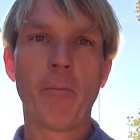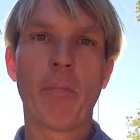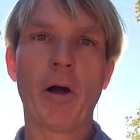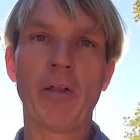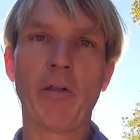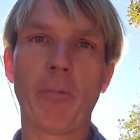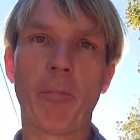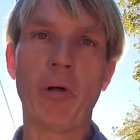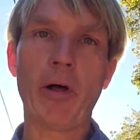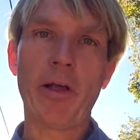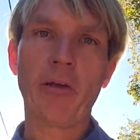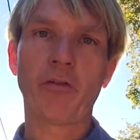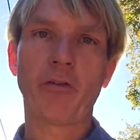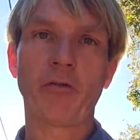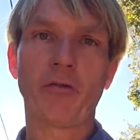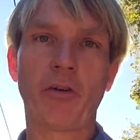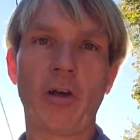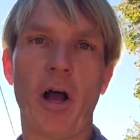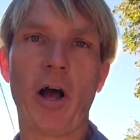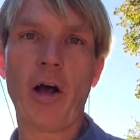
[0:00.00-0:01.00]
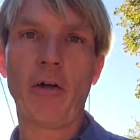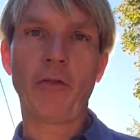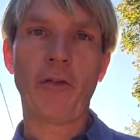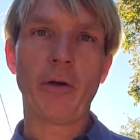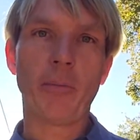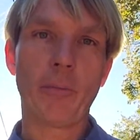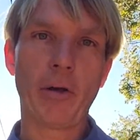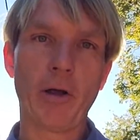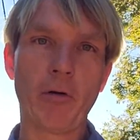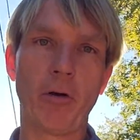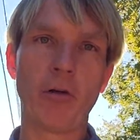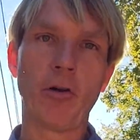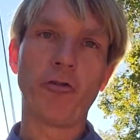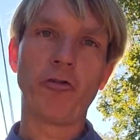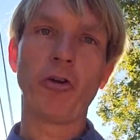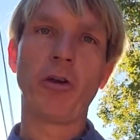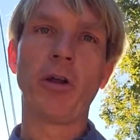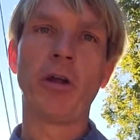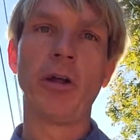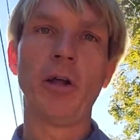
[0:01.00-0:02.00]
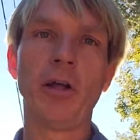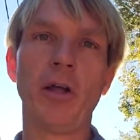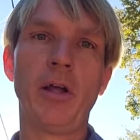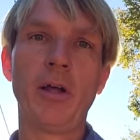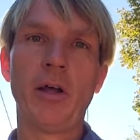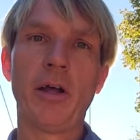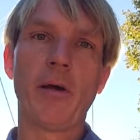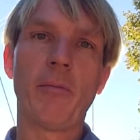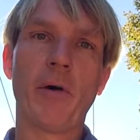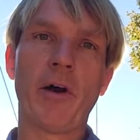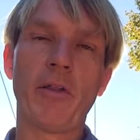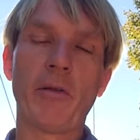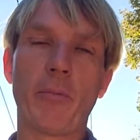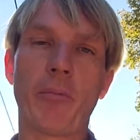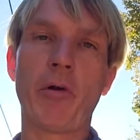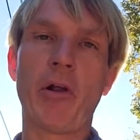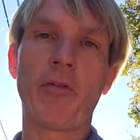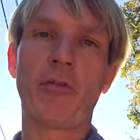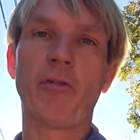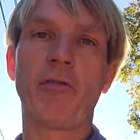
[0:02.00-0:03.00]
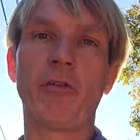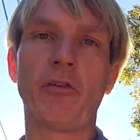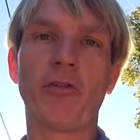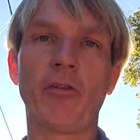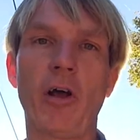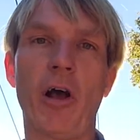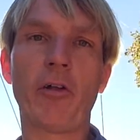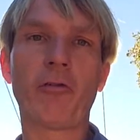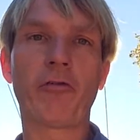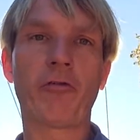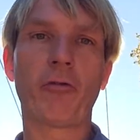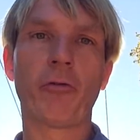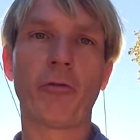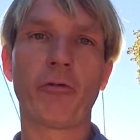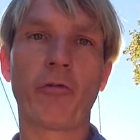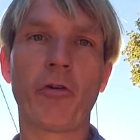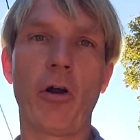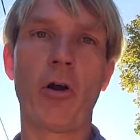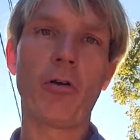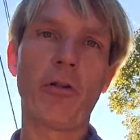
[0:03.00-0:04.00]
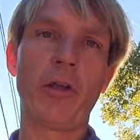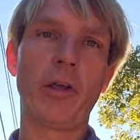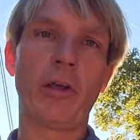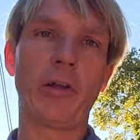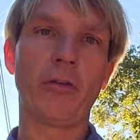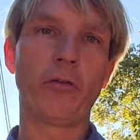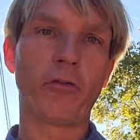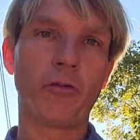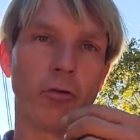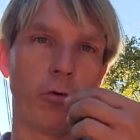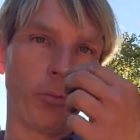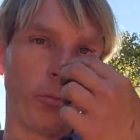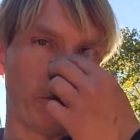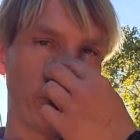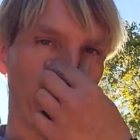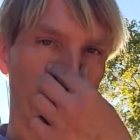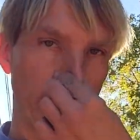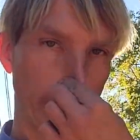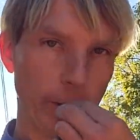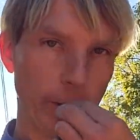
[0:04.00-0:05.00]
By the blast of God they perish, and by the breath of his nostrils are they consumed.